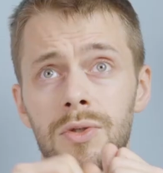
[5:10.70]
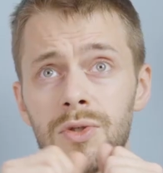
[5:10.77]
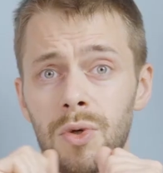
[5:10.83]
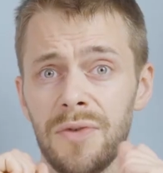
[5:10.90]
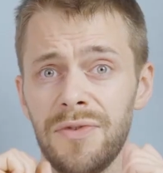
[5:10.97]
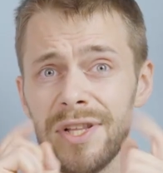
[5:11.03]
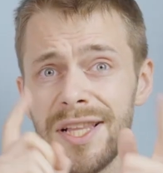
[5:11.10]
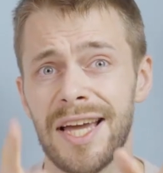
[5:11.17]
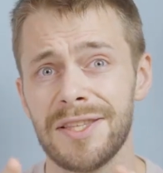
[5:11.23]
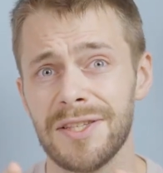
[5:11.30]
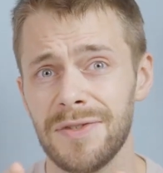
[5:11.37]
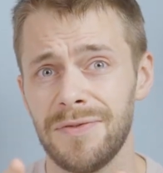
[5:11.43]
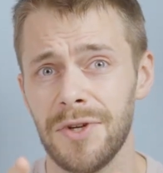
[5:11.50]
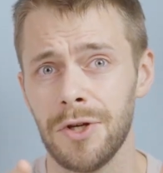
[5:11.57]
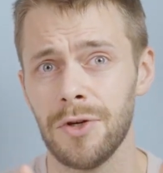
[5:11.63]
So if you like
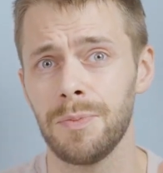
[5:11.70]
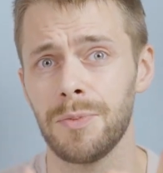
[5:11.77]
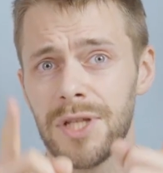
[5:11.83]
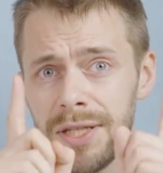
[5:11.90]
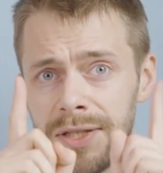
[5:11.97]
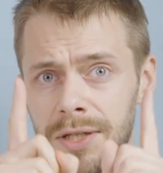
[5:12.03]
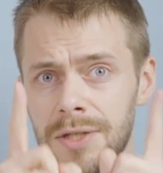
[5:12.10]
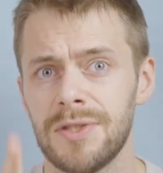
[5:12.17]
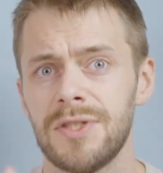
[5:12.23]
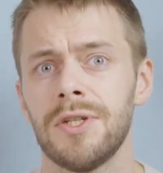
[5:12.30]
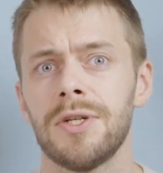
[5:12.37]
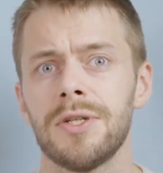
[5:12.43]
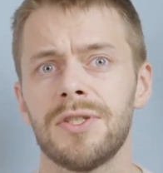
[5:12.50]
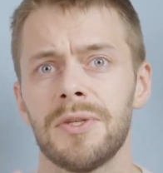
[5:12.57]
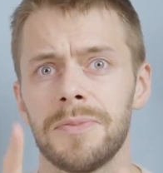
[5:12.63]
this video, please
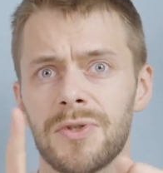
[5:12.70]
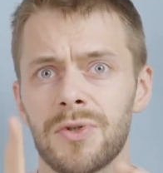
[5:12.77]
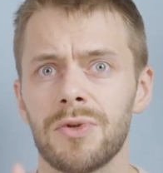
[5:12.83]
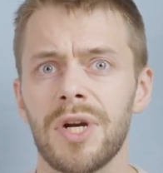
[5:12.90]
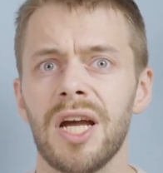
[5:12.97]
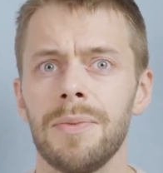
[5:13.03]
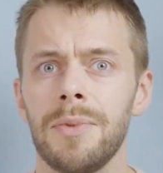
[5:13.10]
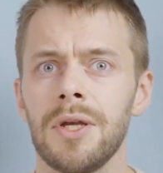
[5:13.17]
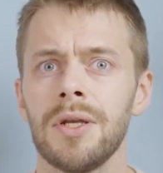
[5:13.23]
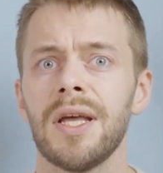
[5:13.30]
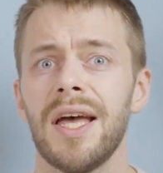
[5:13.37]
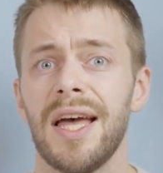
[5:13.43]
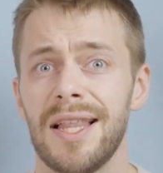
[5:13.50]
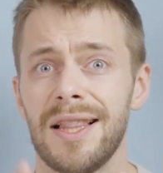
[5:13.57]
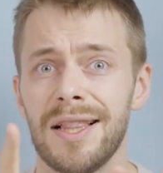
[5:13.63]
consider
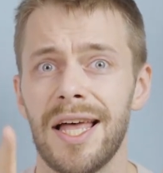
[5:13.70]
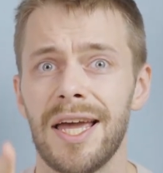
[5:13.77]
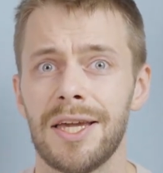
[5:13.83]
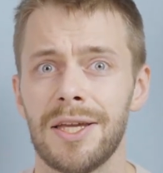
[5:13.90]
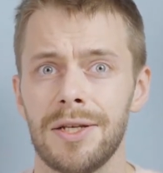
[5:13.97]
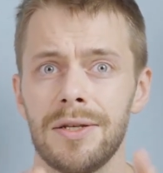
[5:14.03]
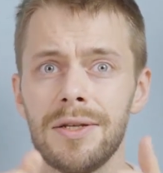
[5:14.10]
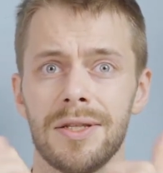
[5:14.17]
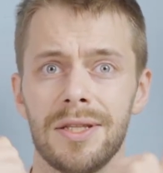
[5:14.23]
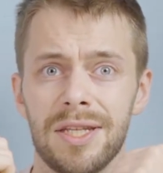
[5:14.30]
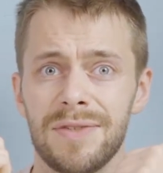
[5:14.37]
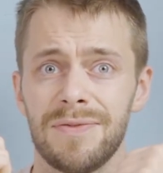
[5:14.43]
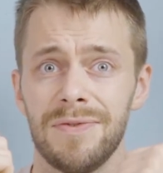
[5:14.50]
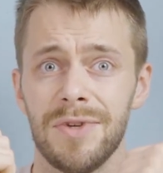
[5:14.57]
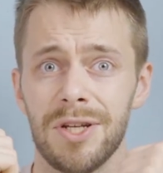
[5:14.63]
subscribing and liking
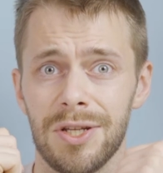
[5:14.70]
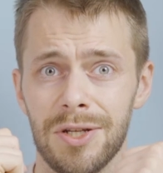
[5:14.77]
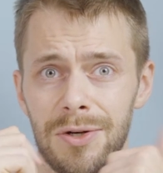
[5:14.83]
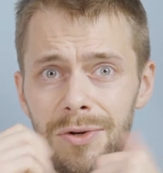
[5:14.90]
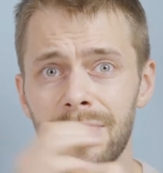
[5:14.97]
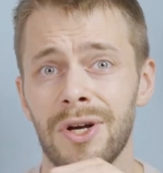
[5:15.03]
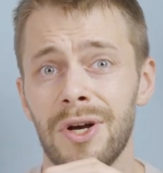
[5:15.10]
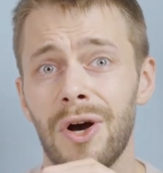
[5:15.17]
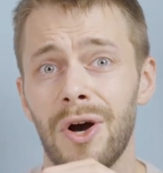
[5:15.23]
this video.